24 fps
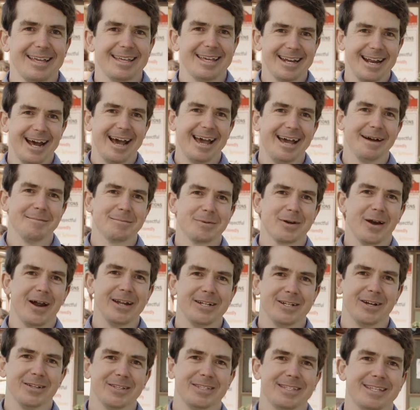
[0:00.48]
G'day, I'm Grey
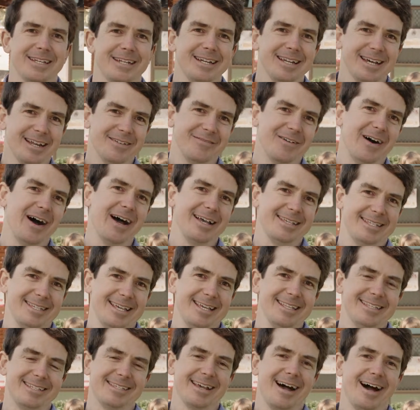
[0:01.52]
Johnston, Advice,
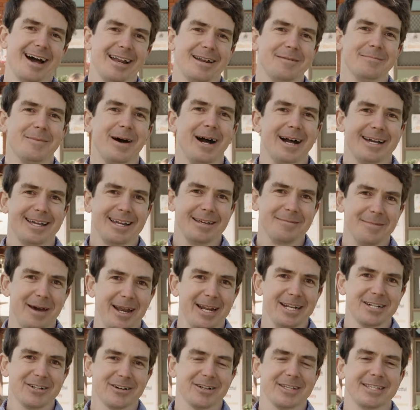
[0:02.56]
Insight and Marketing
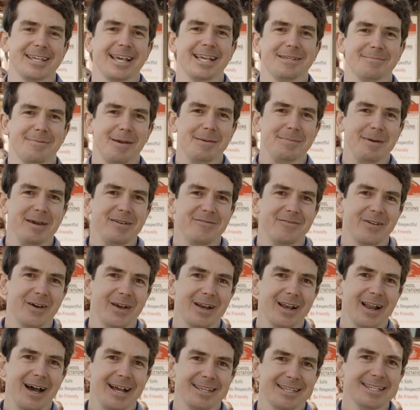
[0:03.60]
Manager at CSPP
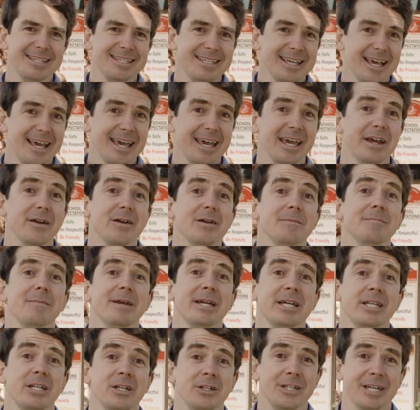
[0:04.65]
Fertilisers, here in
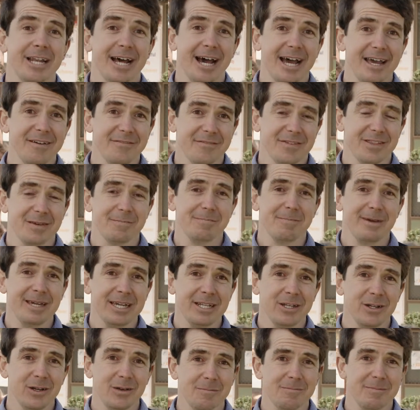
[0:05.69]
Mingenew today for the
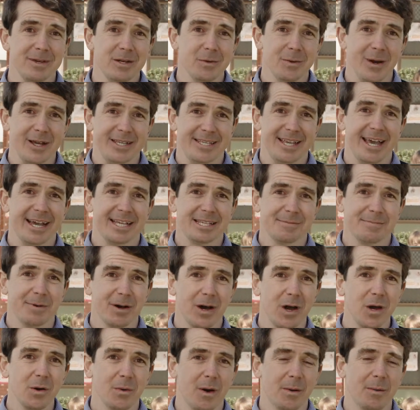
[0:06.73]
Mingenew Midwest
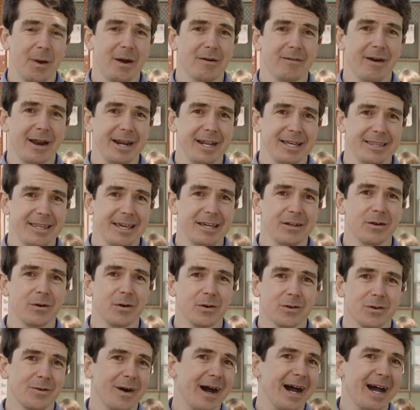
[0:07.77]
Expo, where we're running the
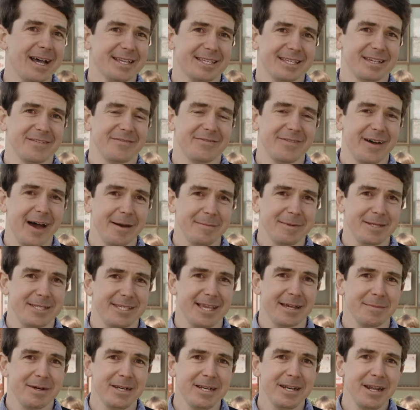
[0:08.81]
inaugural Ask a Farmer
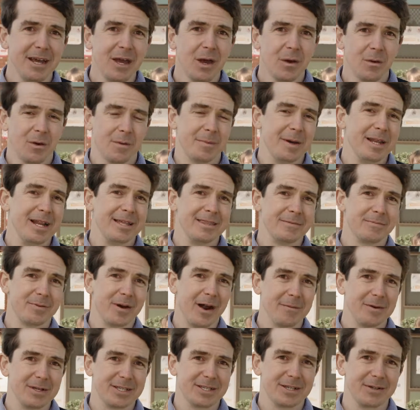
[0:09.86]
segment. We've been at the
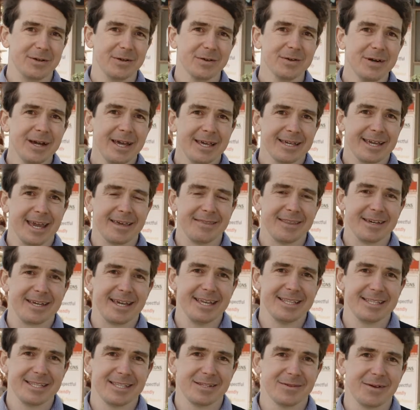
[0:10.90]
primary school, getting the
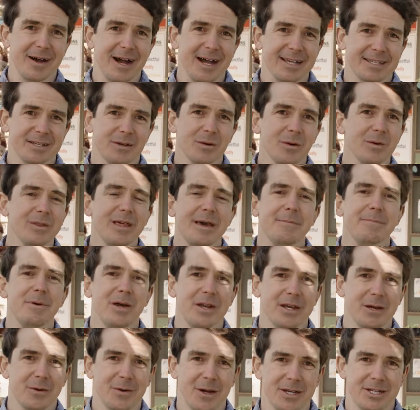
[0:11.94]
kids to ask all their
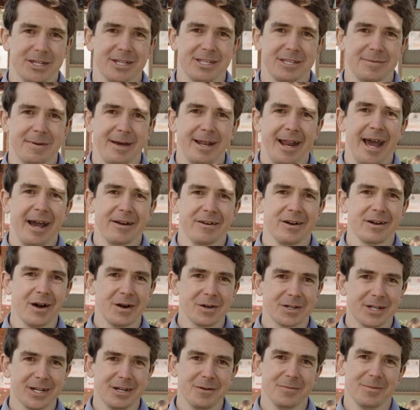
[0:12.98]
burning questions about
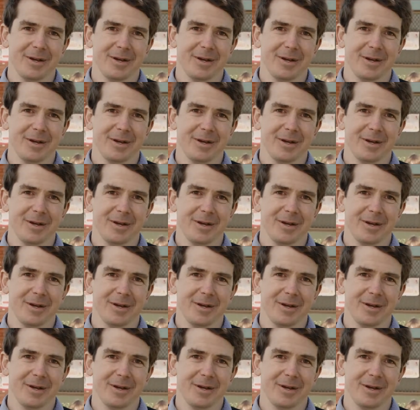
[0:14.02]
agriculture.